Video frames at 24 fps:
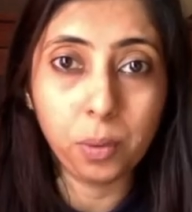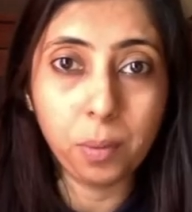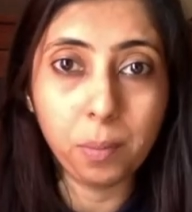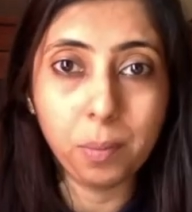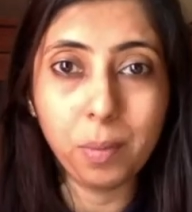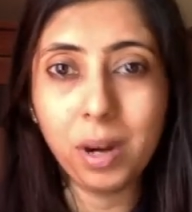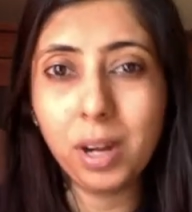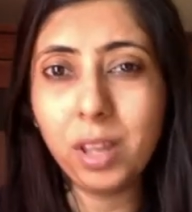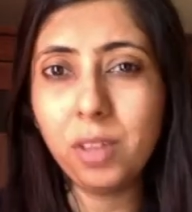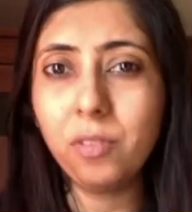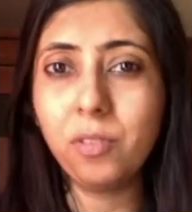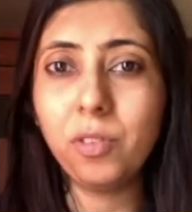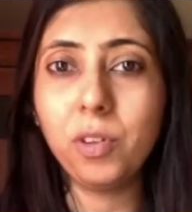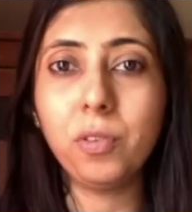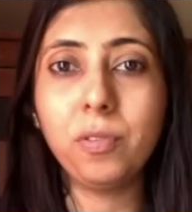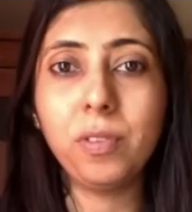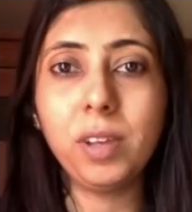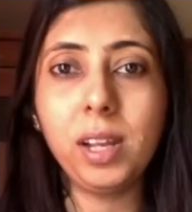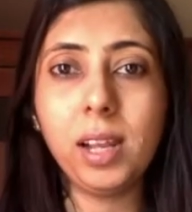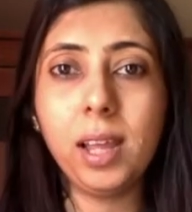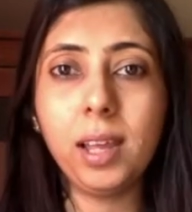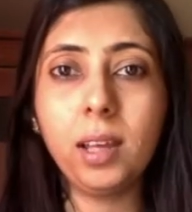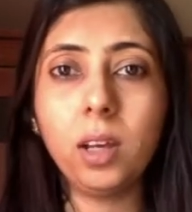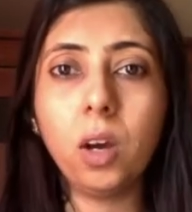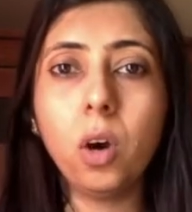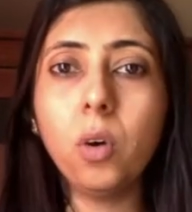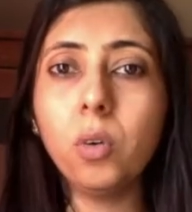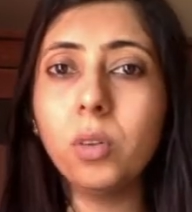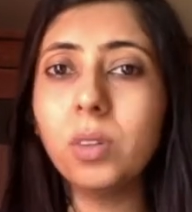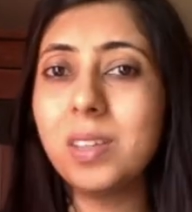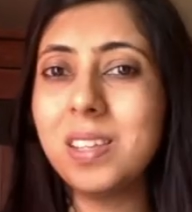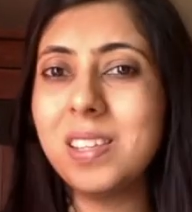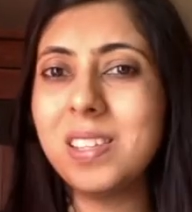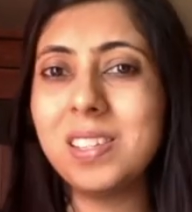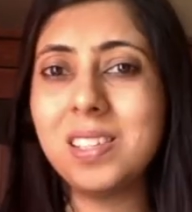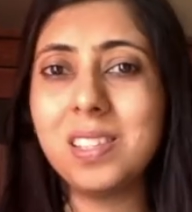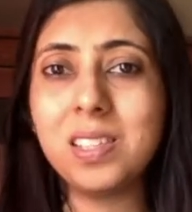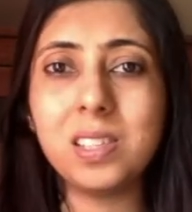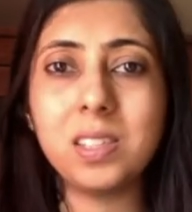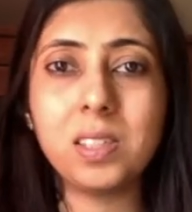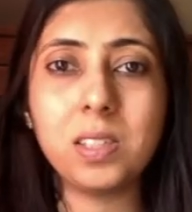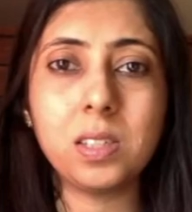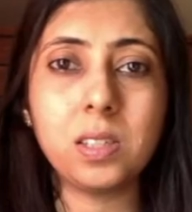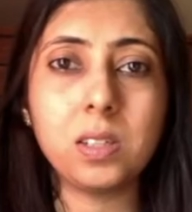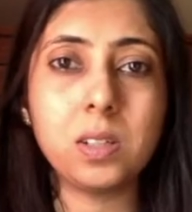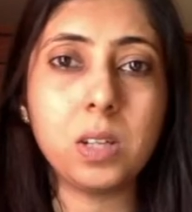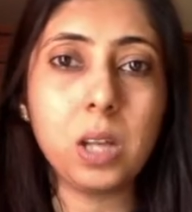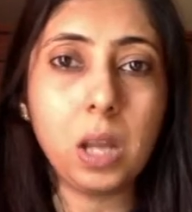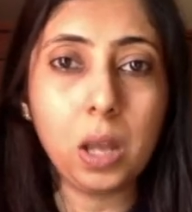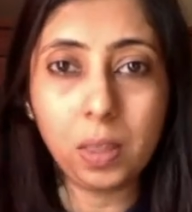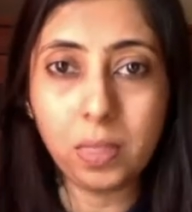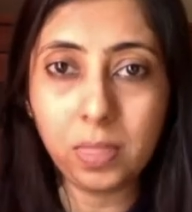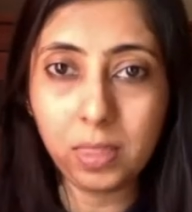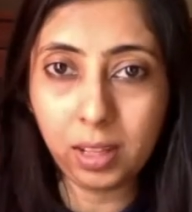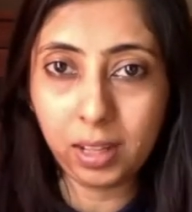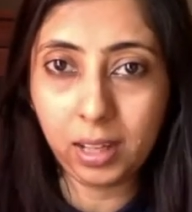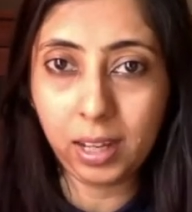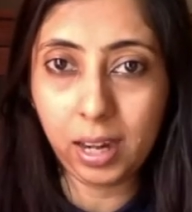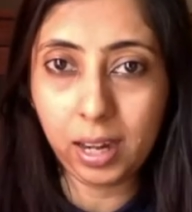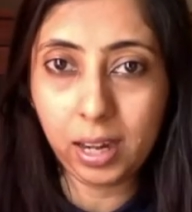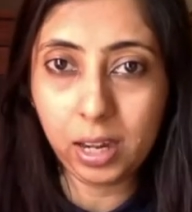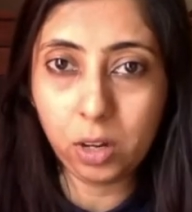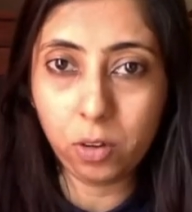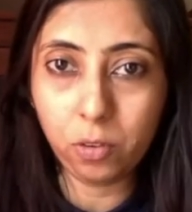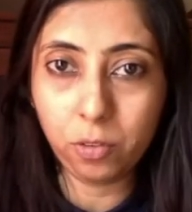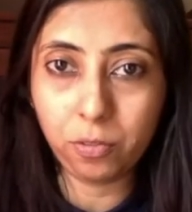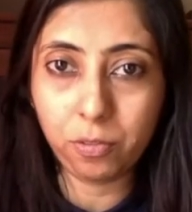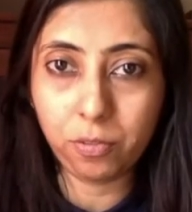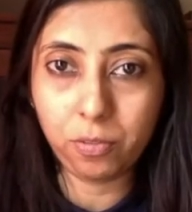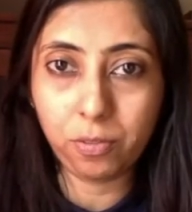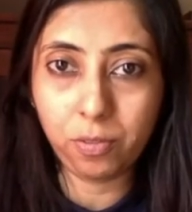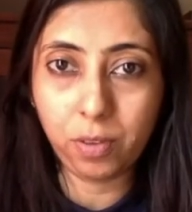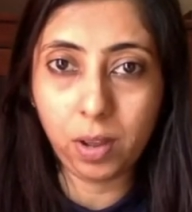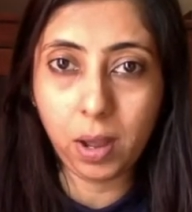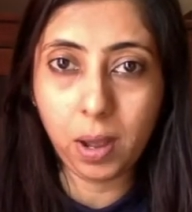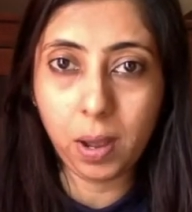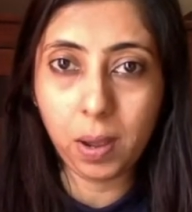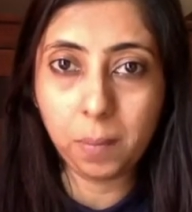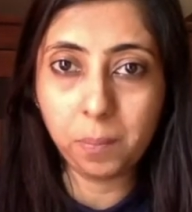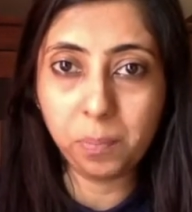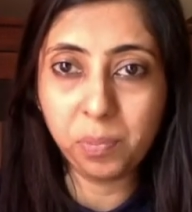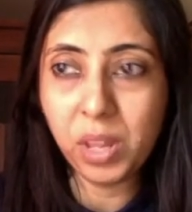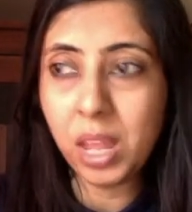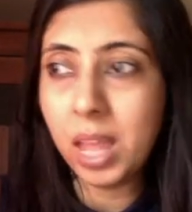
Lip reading: But if you feel like, oh, this is not the kind of